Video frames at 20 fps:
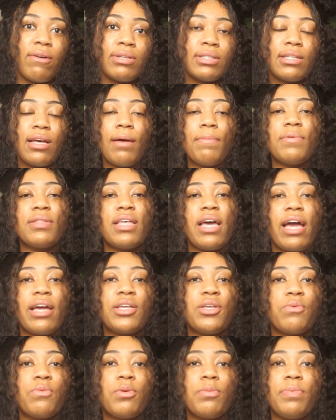On top of
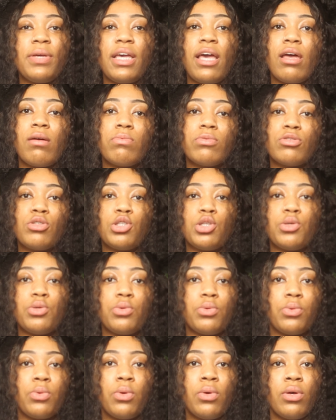that, you will be able
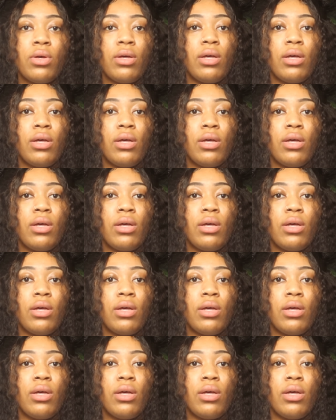to